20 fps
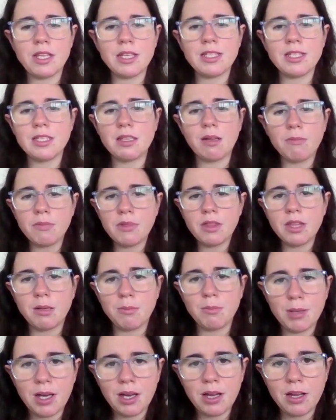this
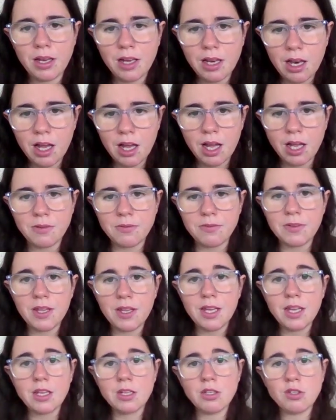something behind life?
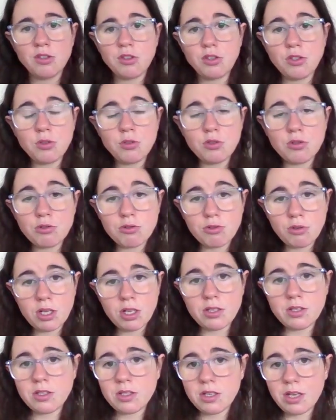Do you
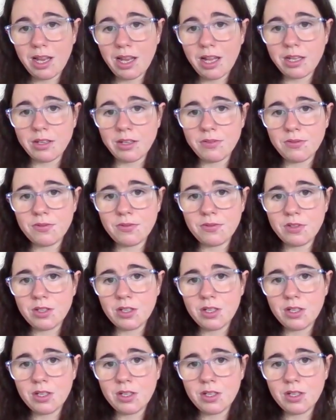trust life?